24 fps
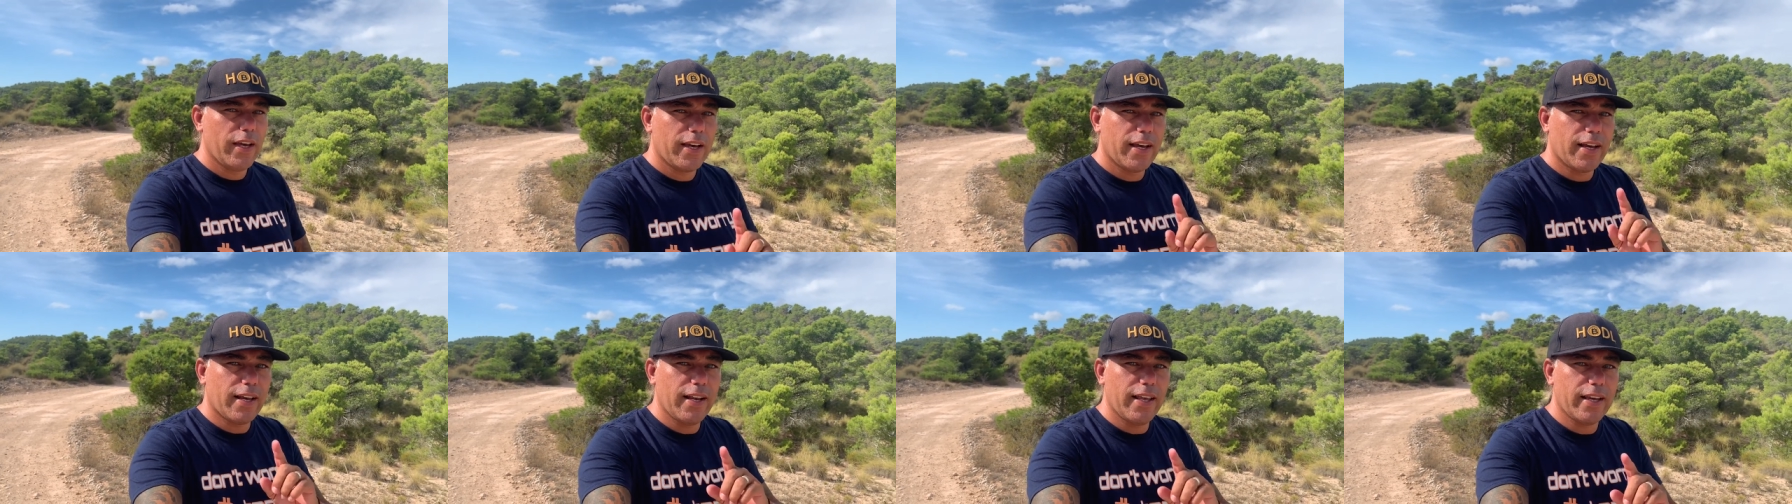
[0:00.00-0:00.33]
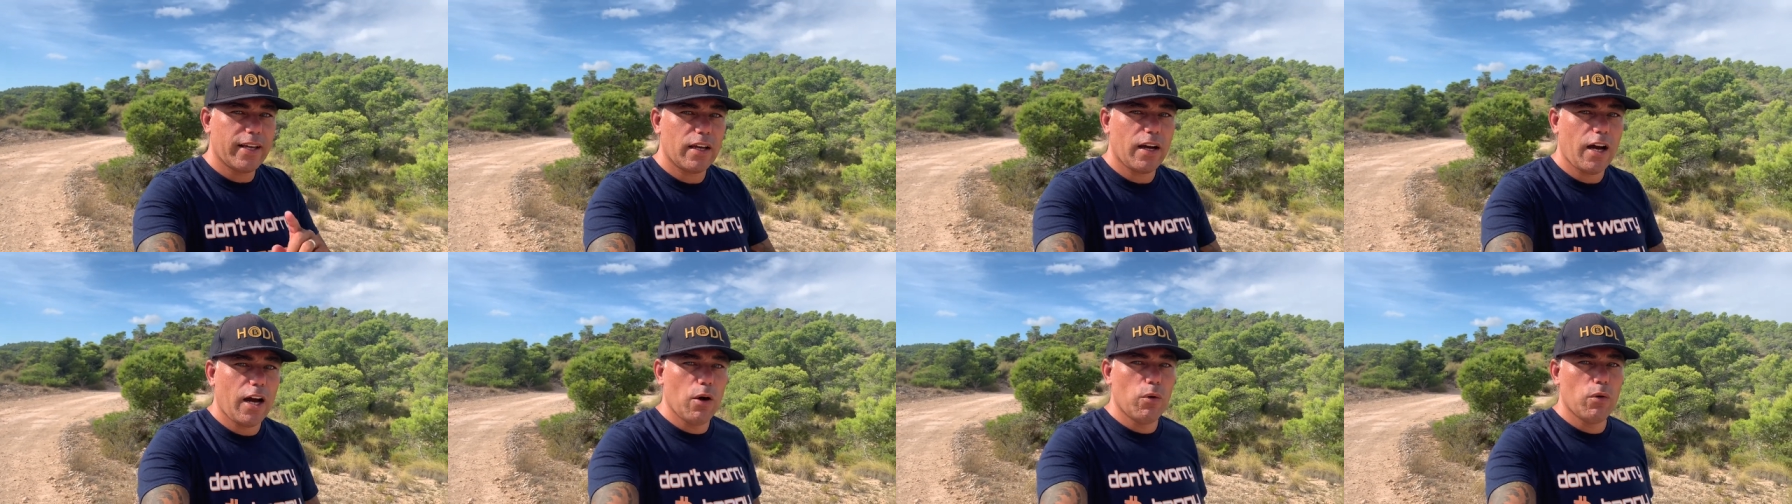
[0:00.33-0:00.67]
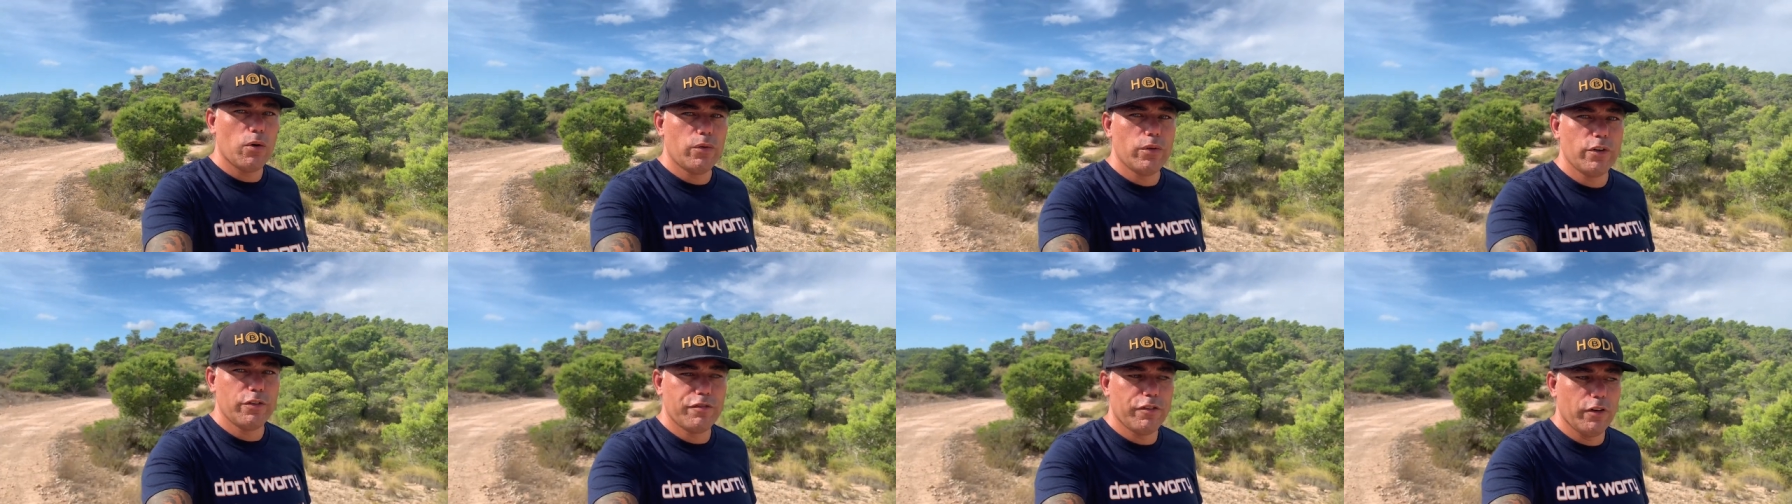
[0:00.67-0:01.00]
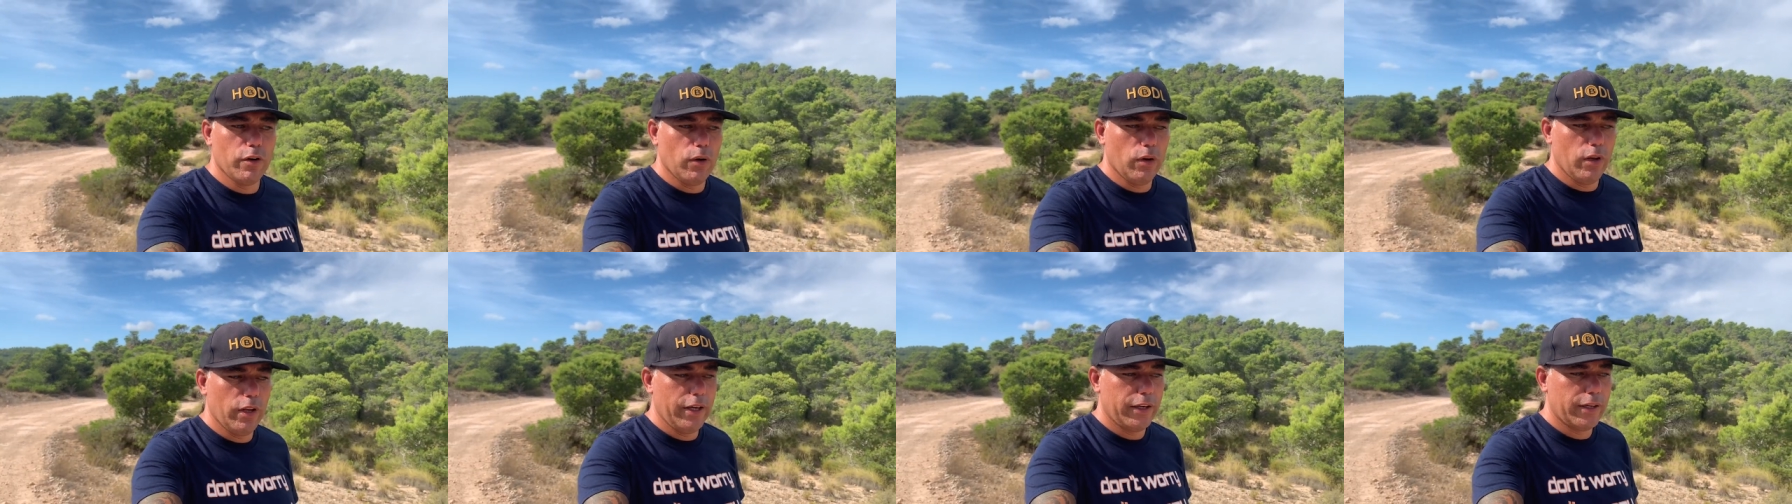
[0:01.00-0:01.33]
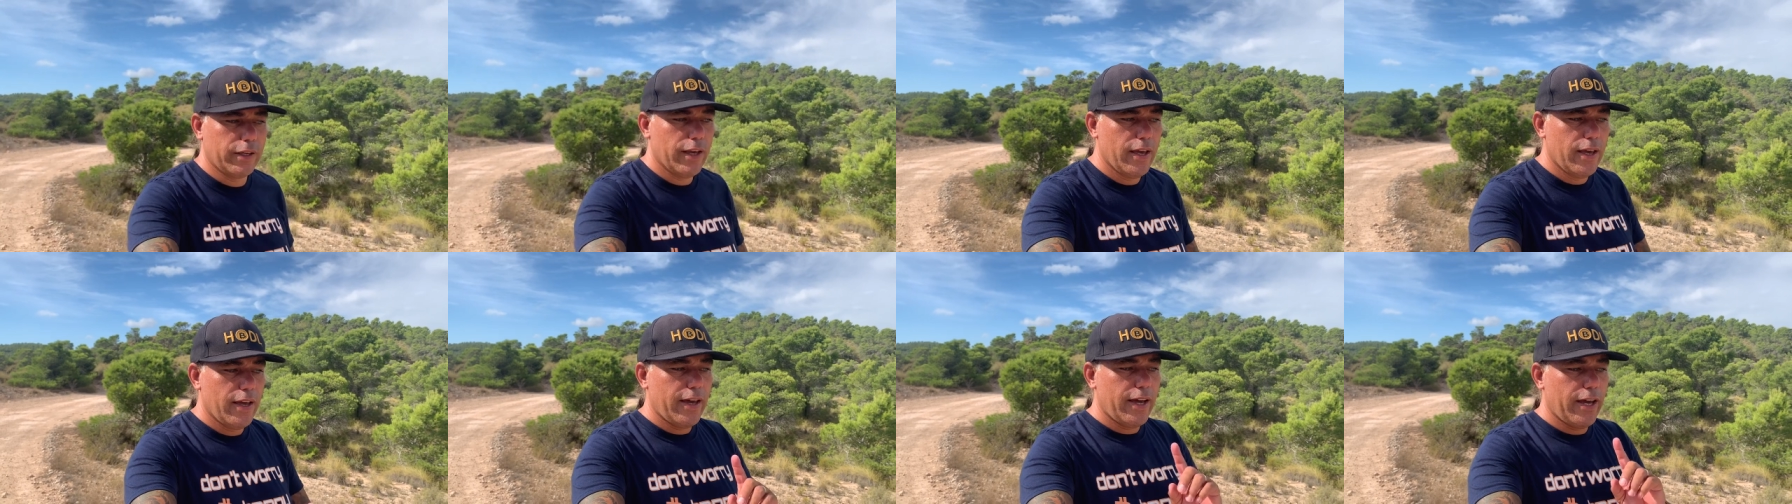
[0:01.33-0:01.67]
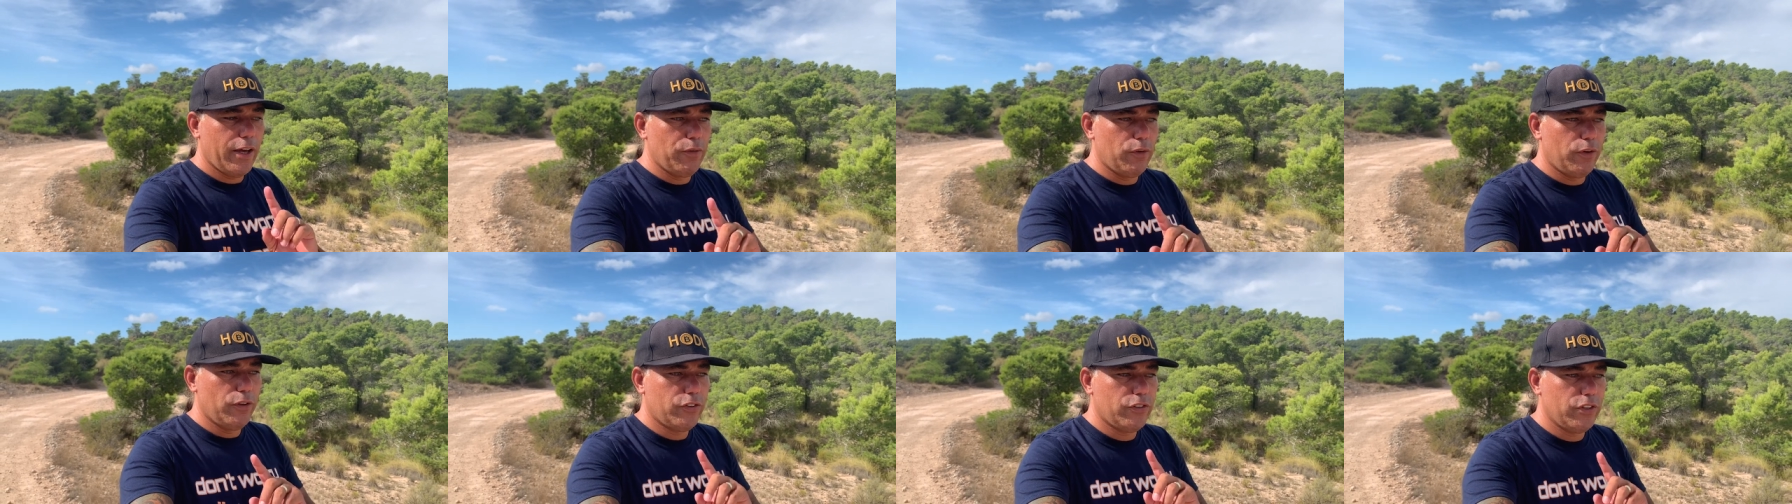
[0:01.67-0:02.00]
click our referral link
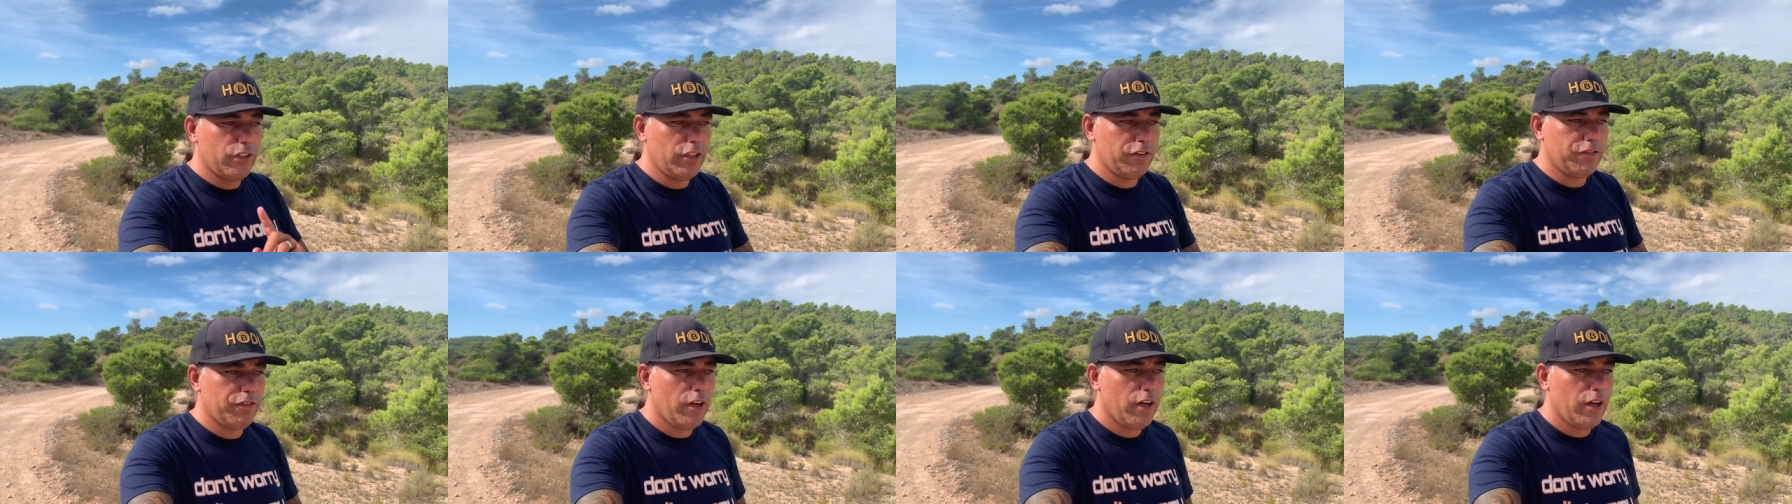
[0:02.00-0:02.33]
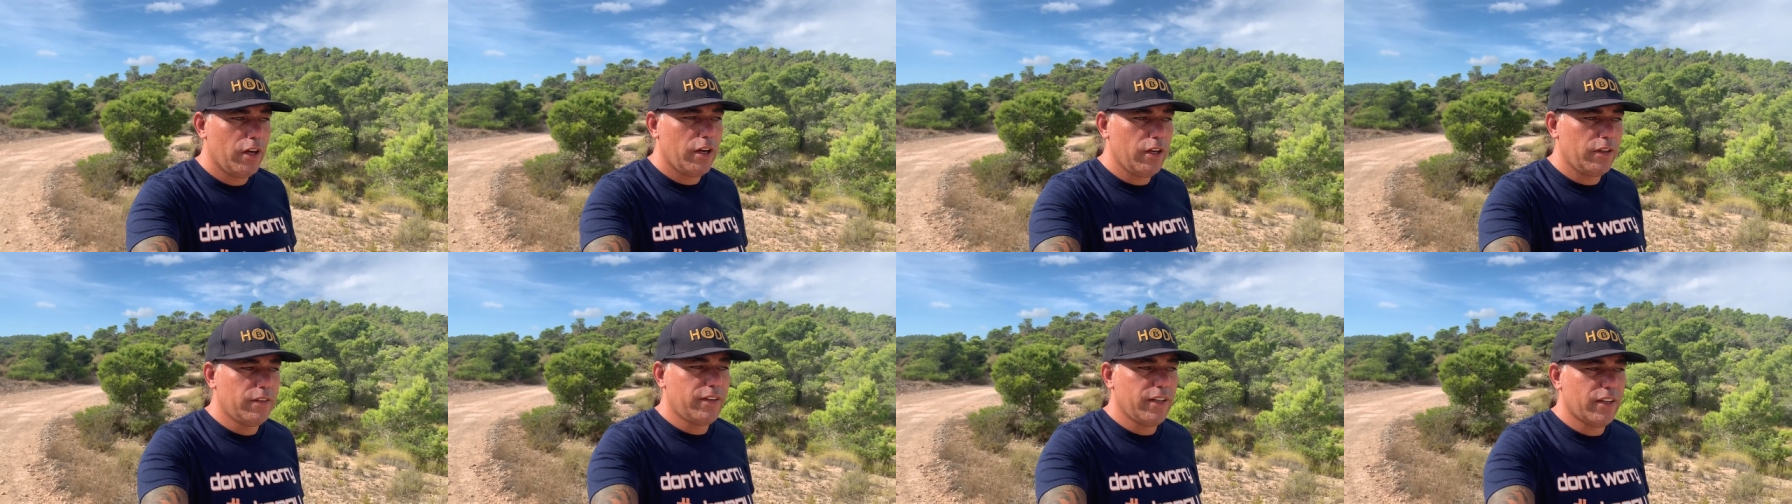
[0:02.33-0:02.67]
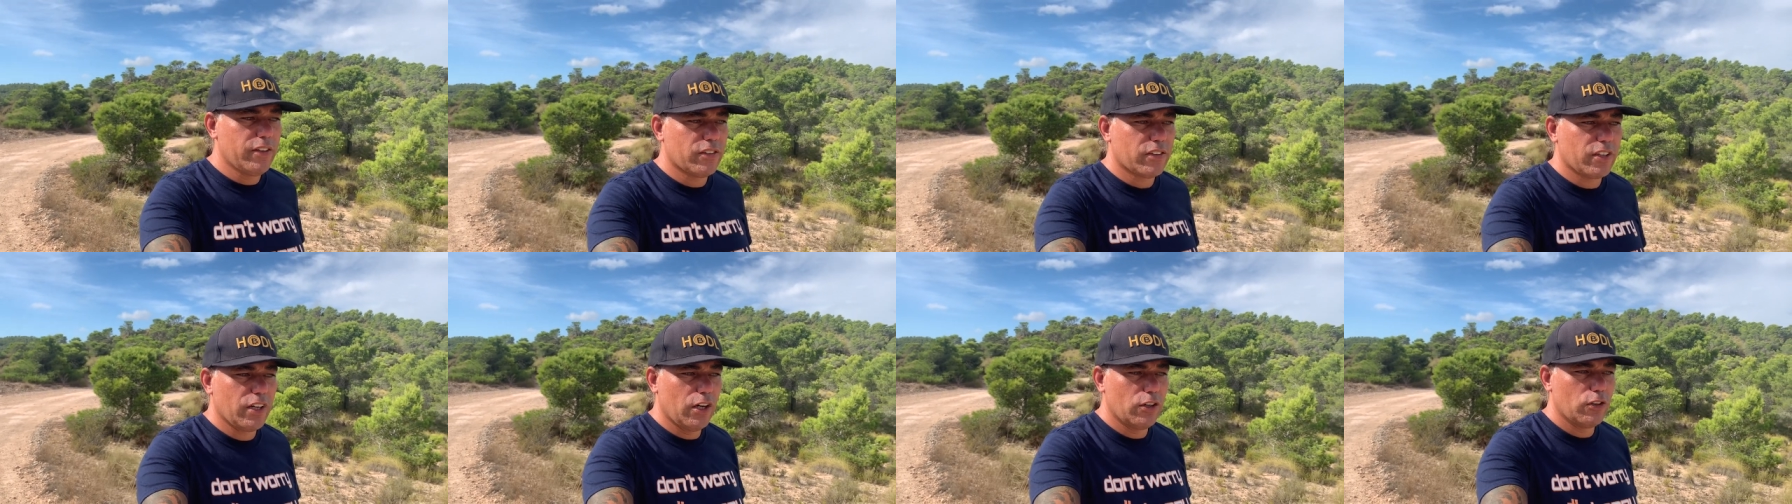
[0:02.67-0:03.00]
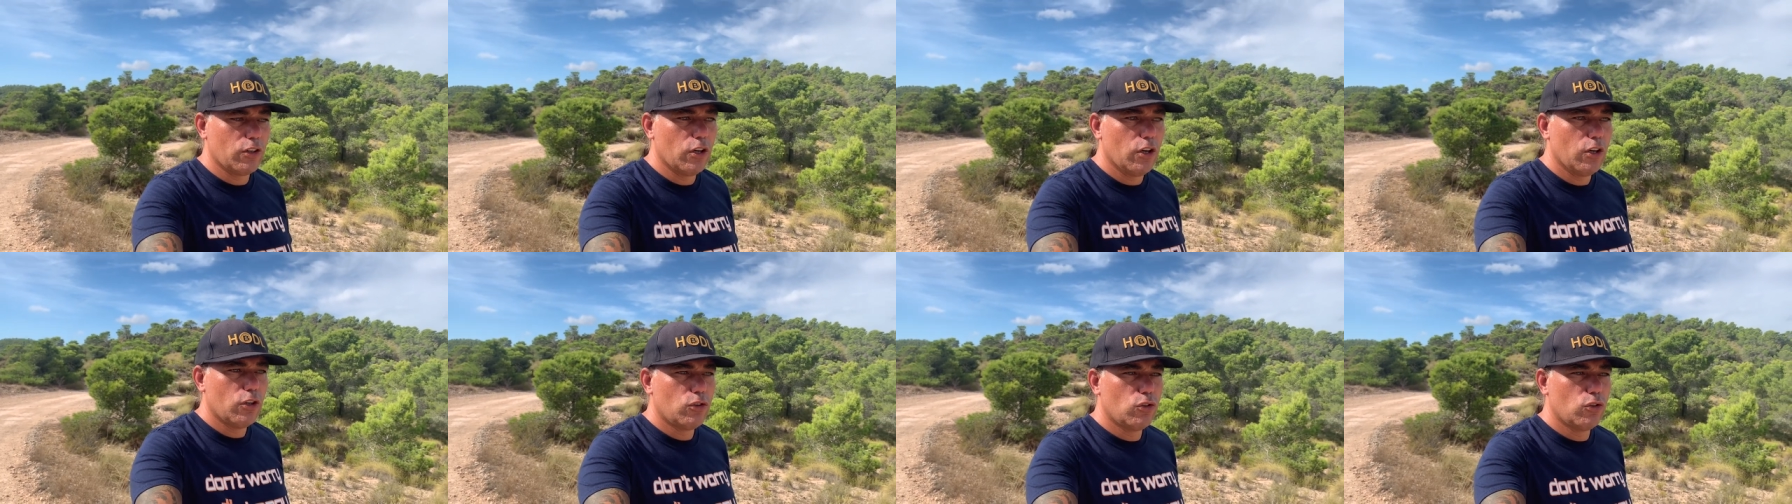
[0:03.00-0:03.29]
and receive a discount